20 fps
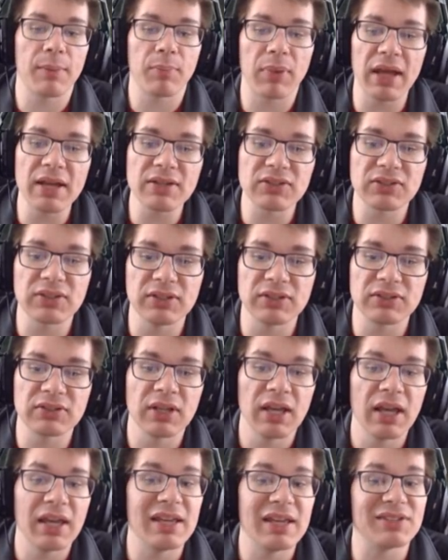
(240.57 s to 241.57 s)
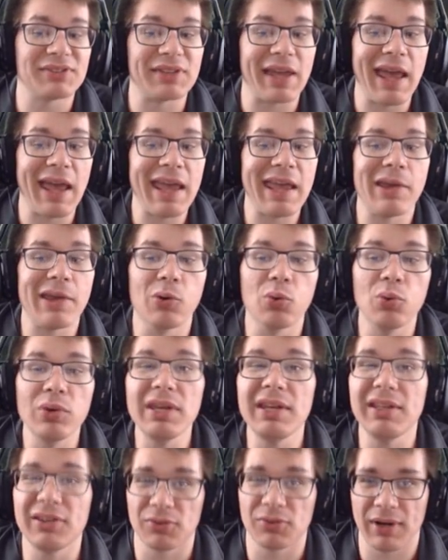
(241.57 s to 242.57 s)
Essence is
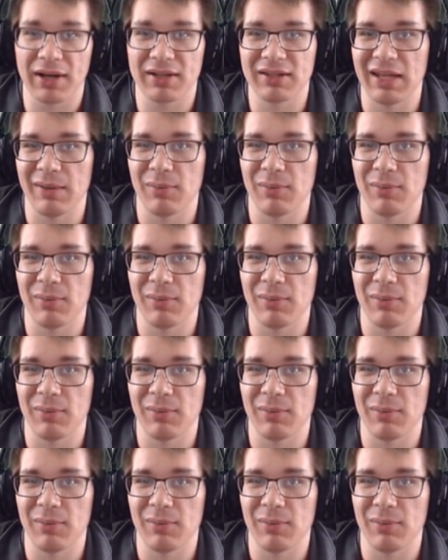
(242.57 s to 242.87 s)
AoE direct